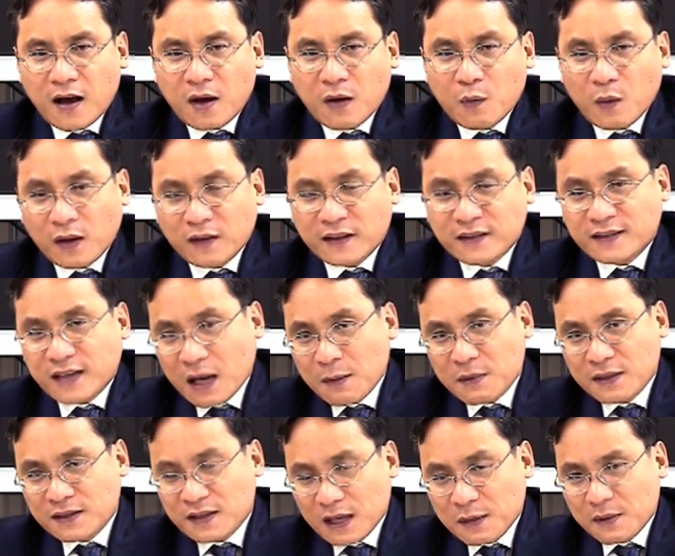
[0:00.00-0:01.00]
Well, the time
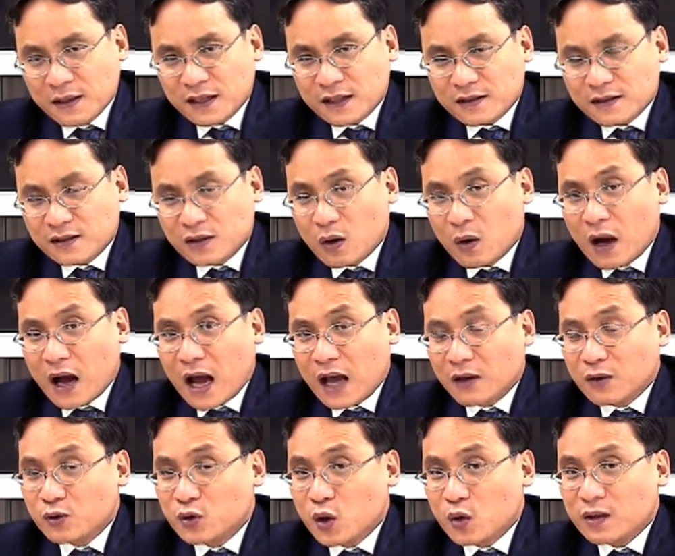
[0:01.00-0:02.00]
is limited, so I
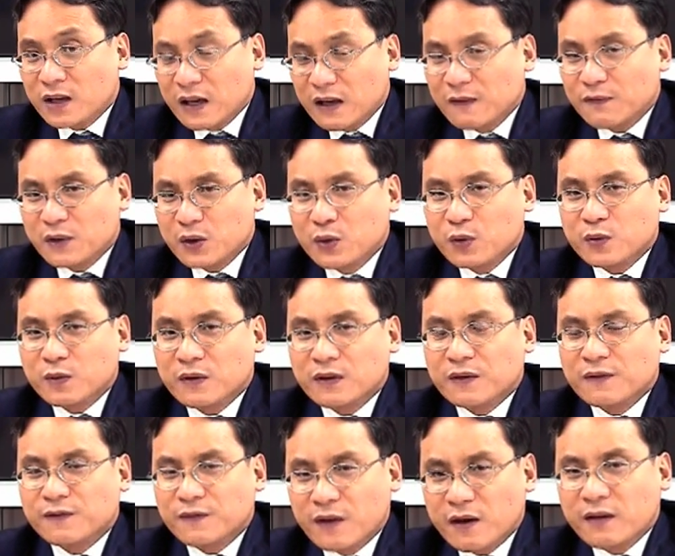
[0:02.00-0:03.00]
could not give you the
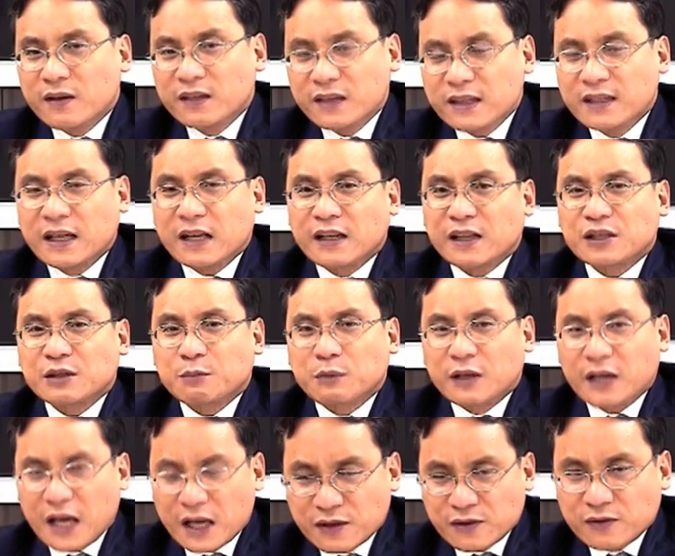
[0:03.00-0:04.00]
very detailed
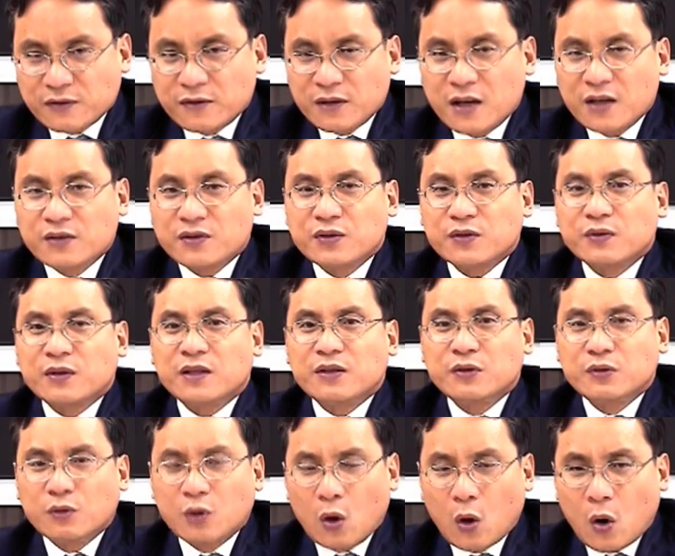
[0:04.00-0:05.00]
explanation to the
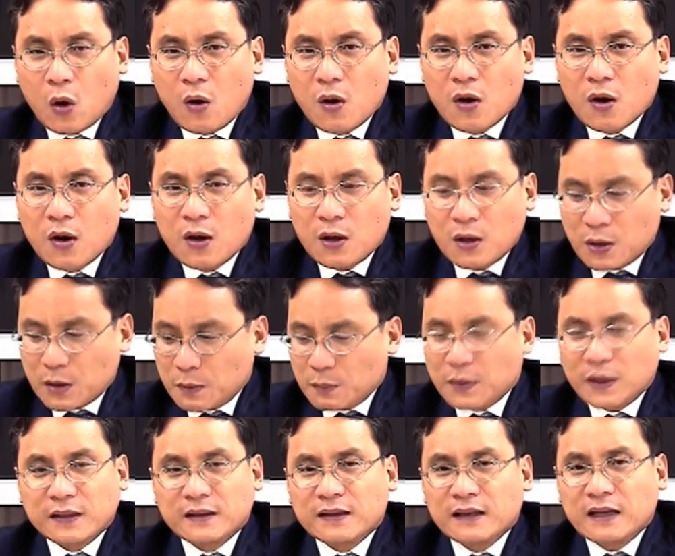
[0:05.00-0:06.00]
new law,
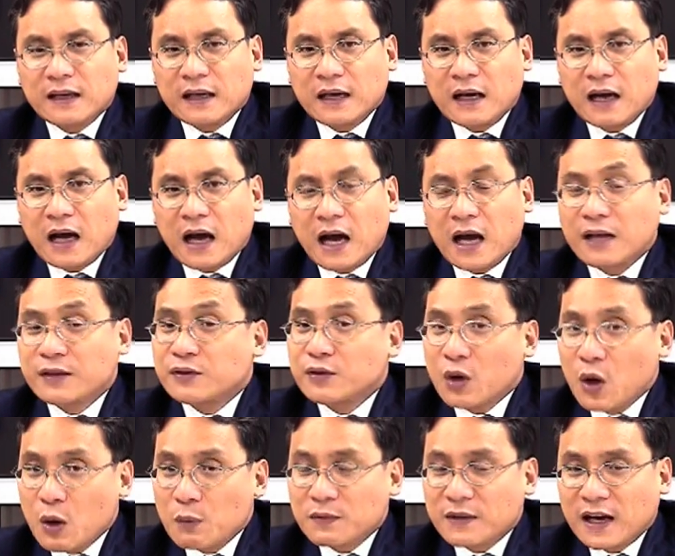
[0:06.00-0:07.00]
but I do
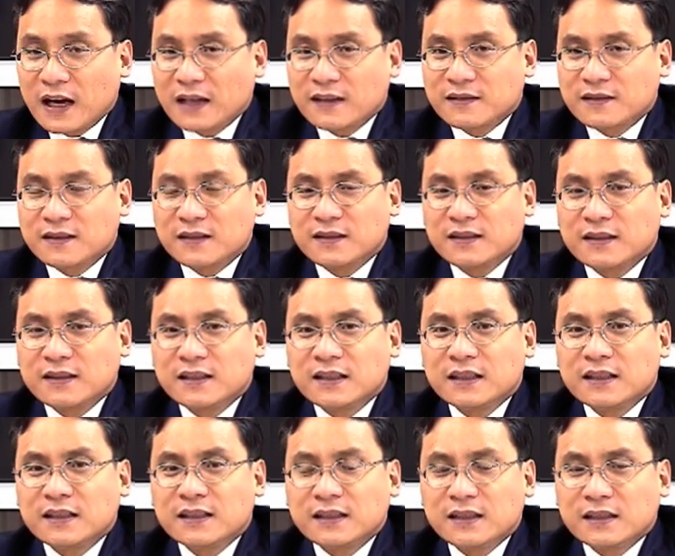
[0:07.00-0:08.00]
hope that
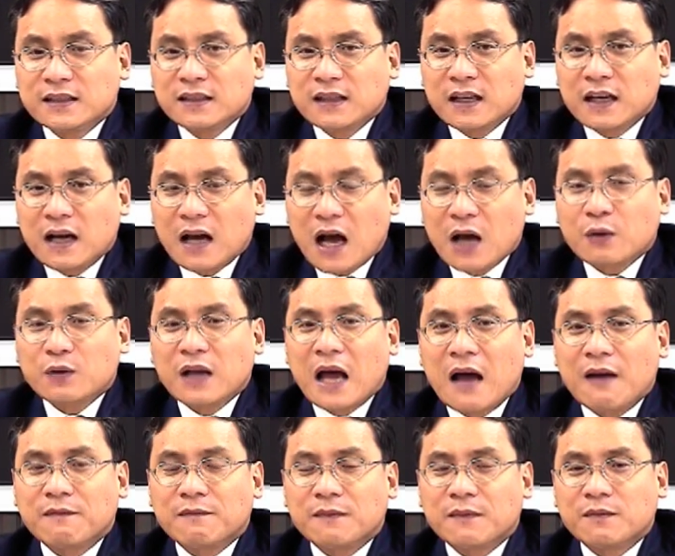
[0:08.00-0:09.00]
I could
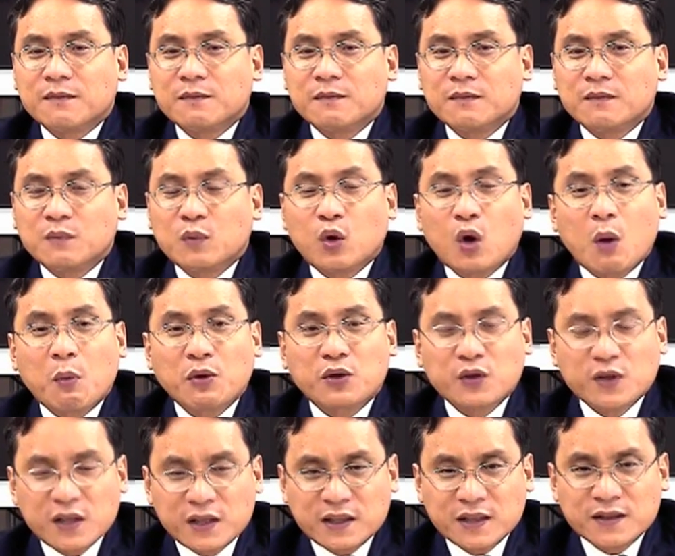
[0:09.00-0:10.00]
have more
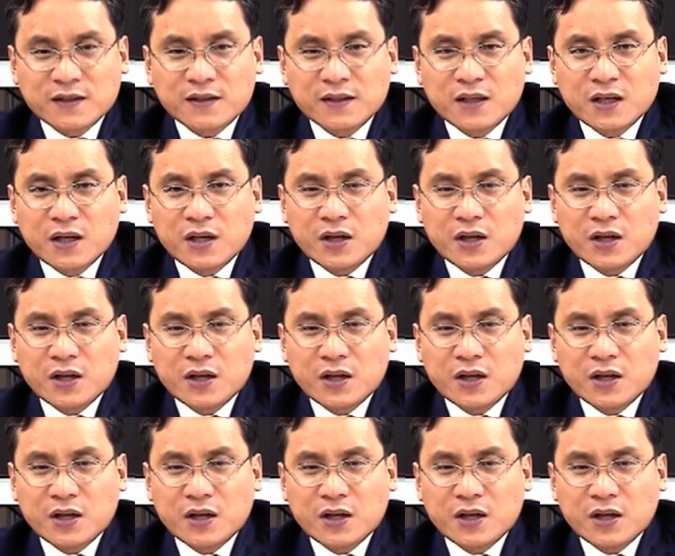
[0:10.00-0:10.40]
opportunities